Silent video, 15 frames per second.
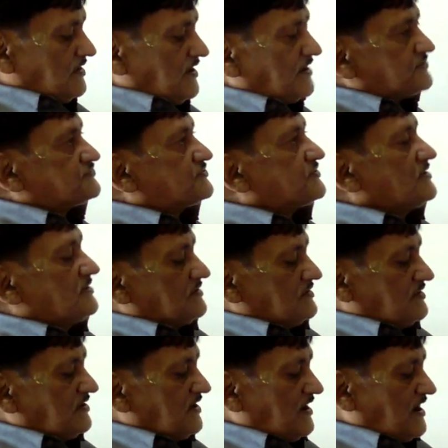Next,
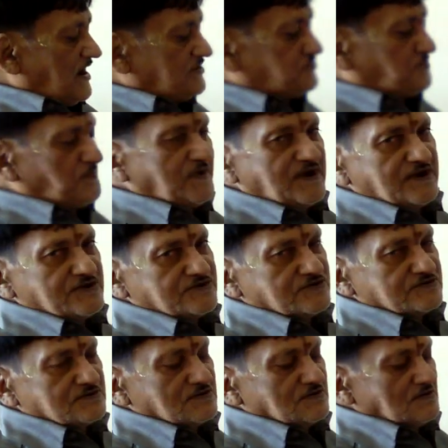the aspirate.
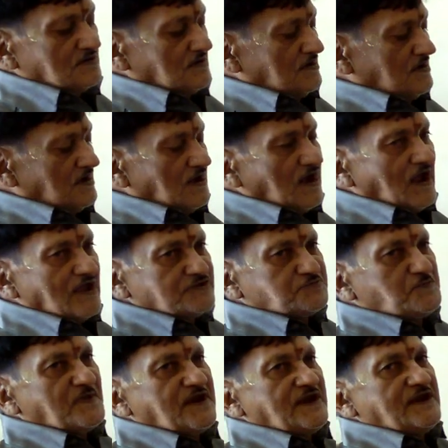
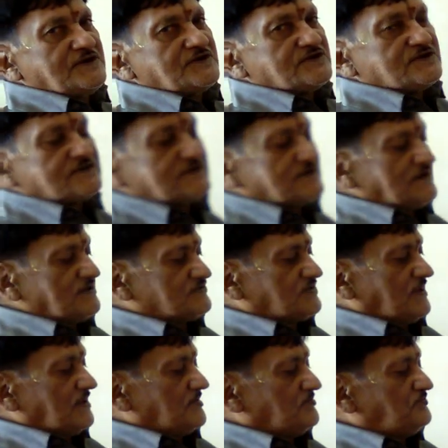Aspirate
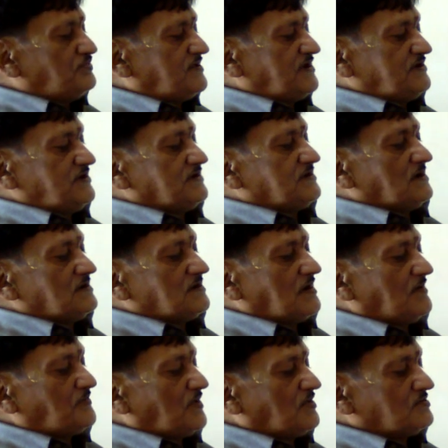is a breeding
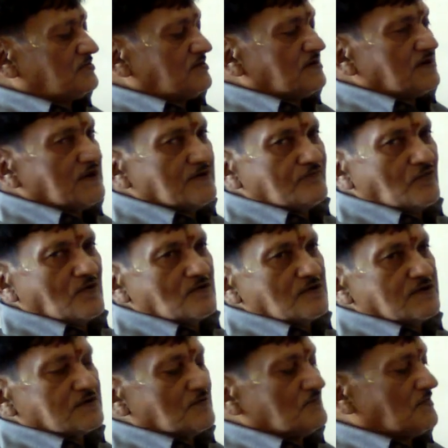upon a
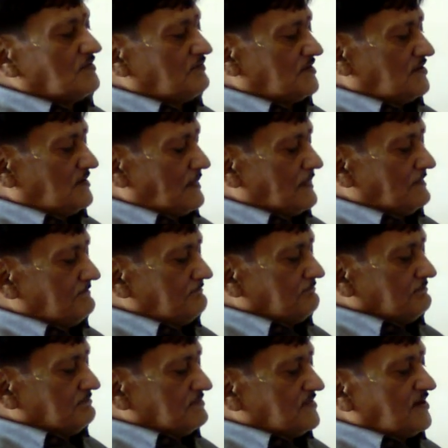following vowel,
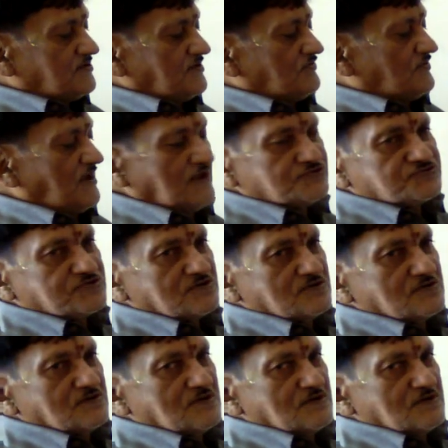that is H.